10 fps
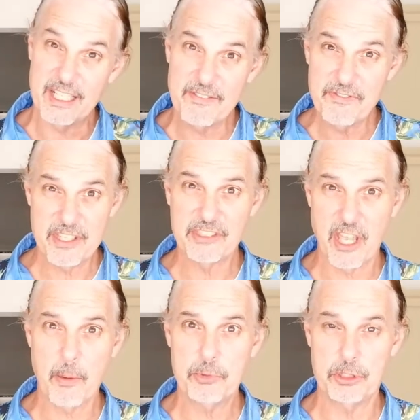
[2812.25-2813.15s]
and if this
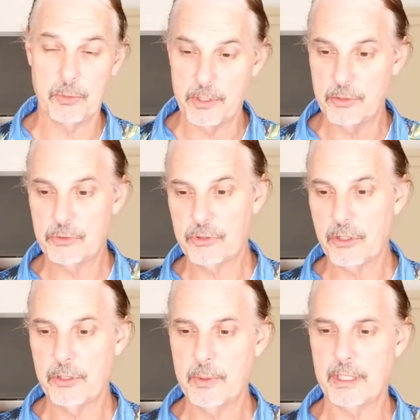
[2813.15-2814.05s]
helps you when you
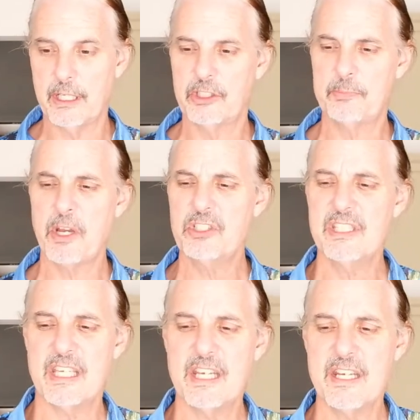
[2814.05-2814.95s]
start doing it, especially
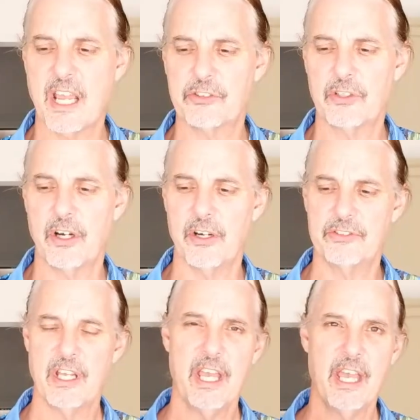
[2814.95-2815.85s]
the index cards.